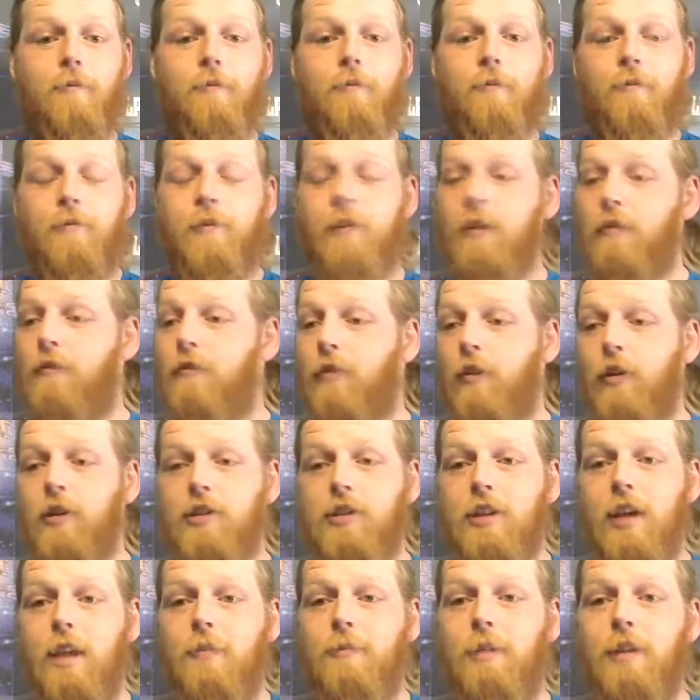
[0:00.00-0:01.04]
The
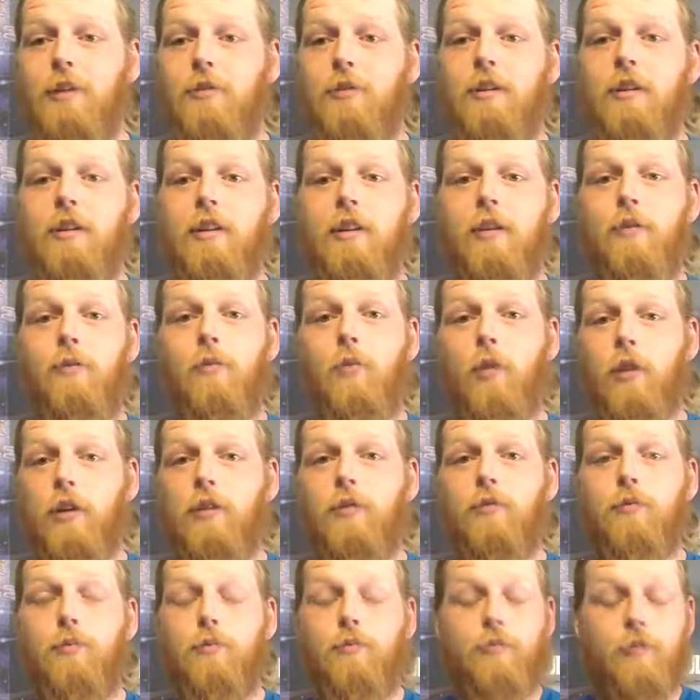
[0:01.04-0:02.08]
first time they do it, it
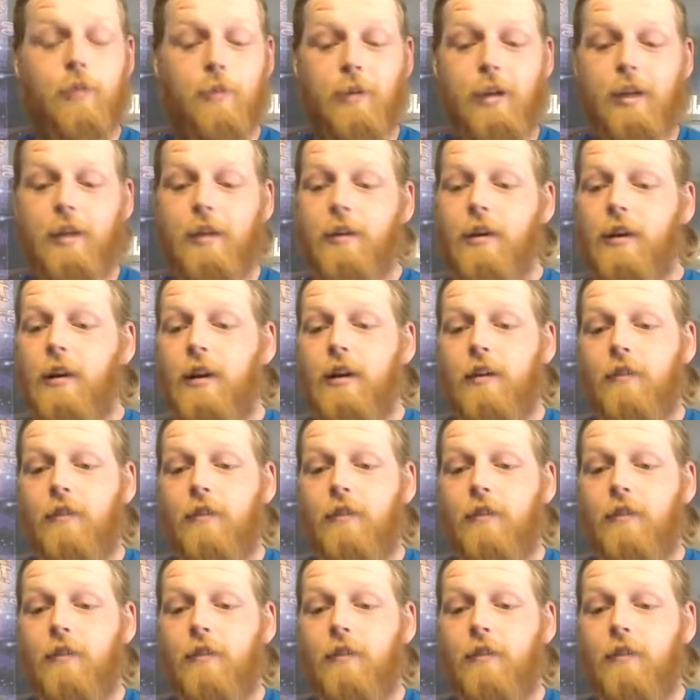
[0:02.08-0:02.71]
worked for me.